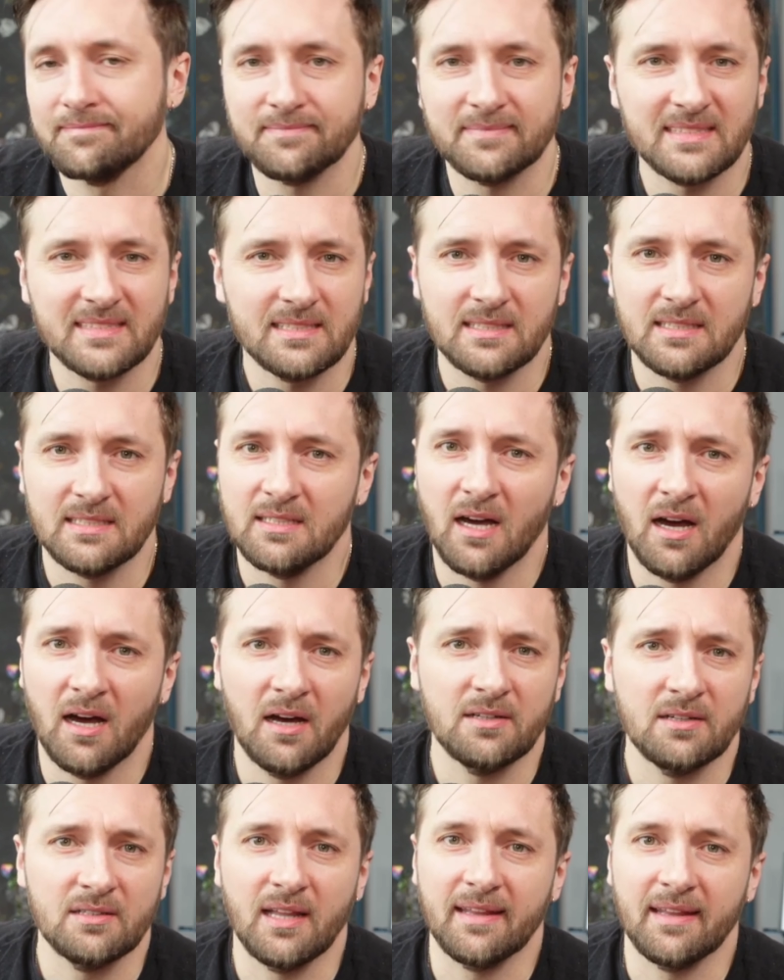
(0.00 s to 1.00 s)
no,
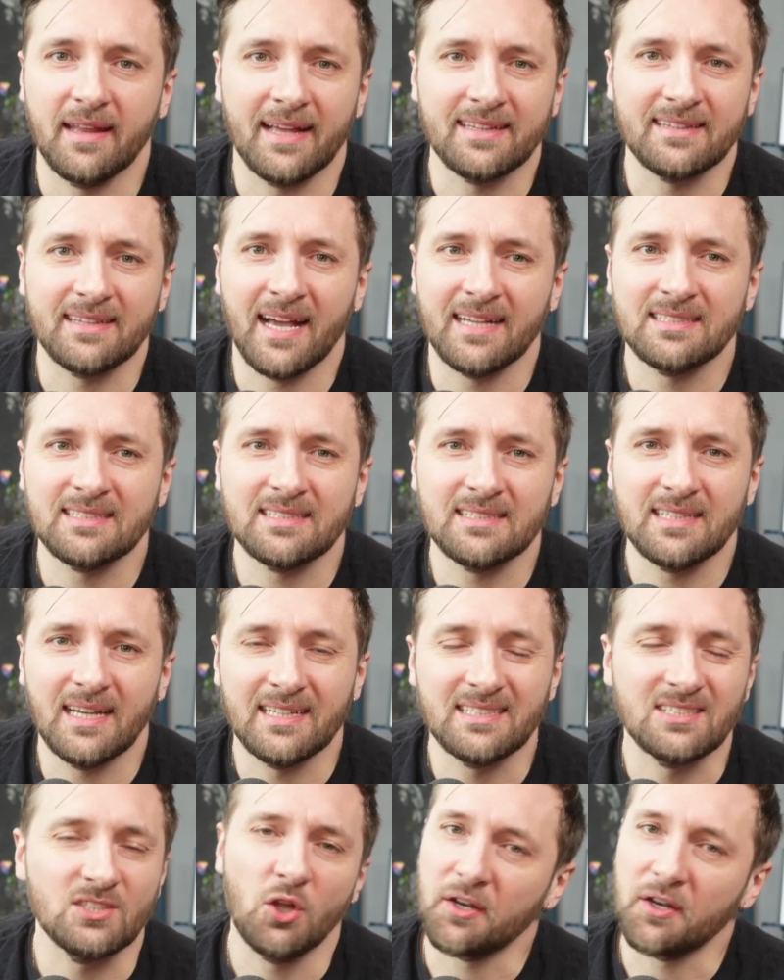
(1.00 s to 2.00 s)
it's
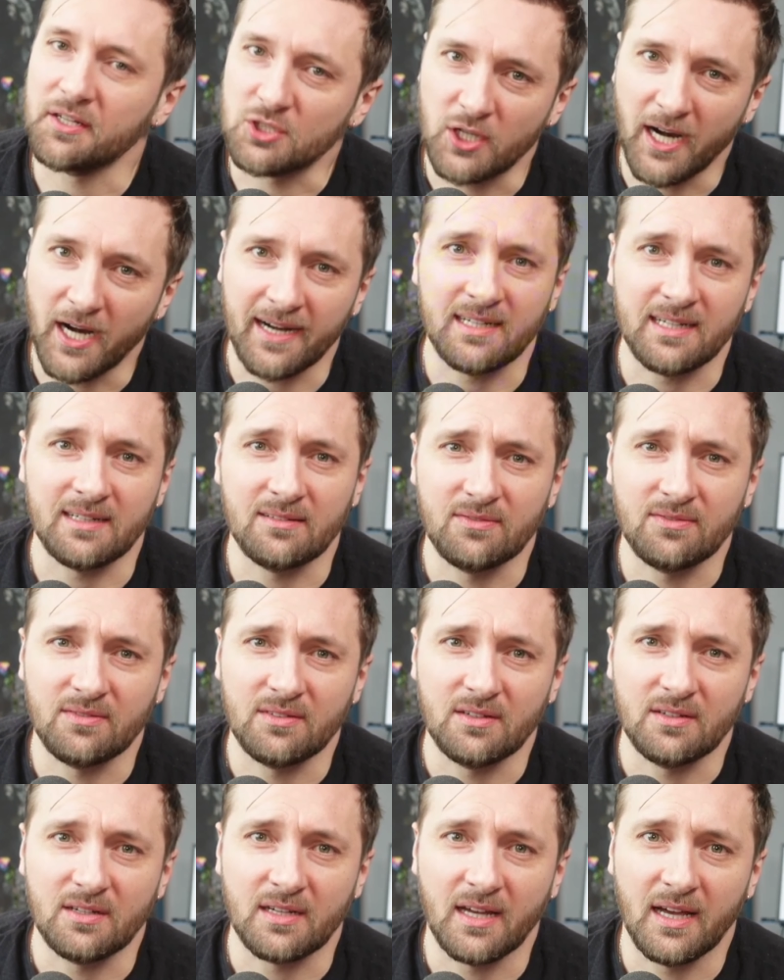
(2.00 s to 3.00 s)
not attractive,
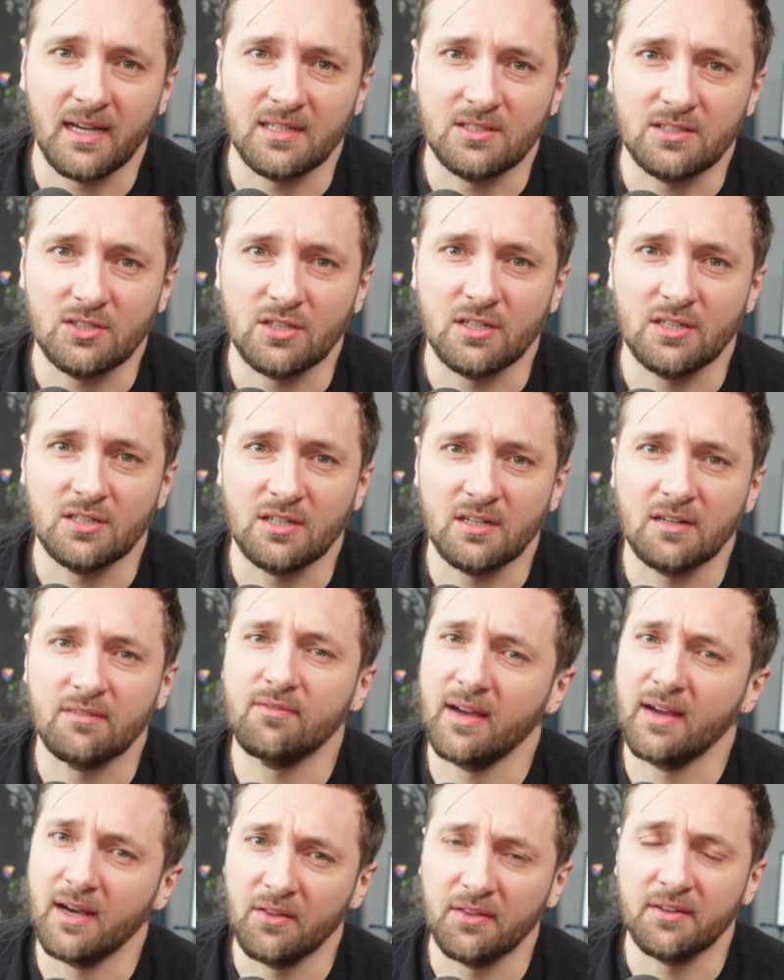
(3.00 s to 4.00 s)
okay? You're going to
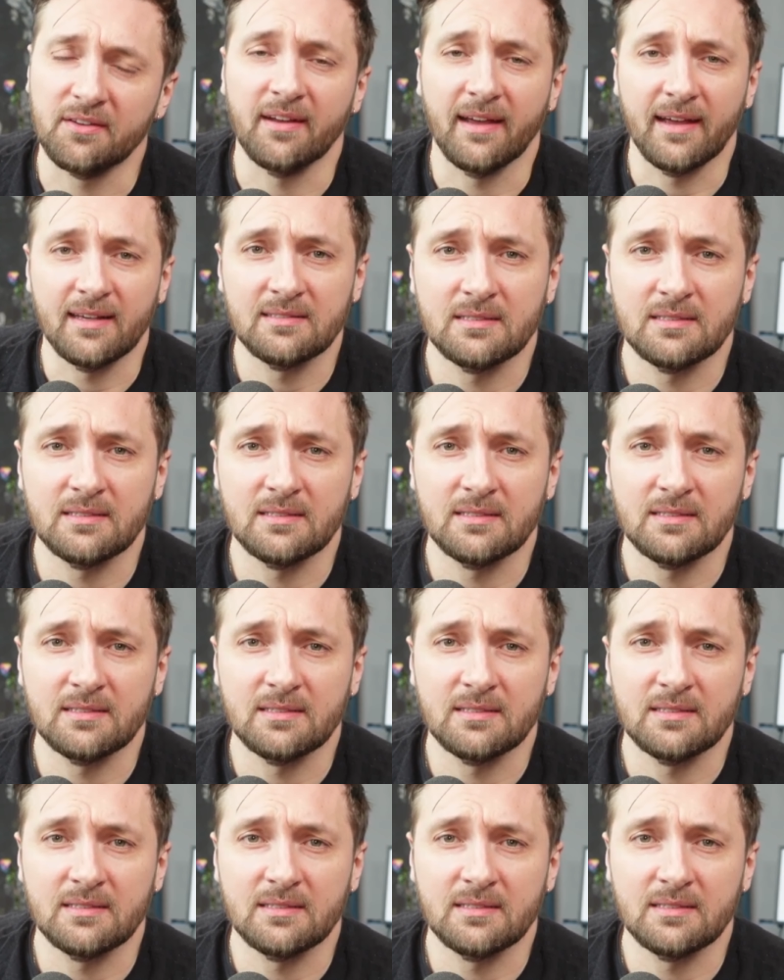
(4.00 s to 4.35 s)
fail the test.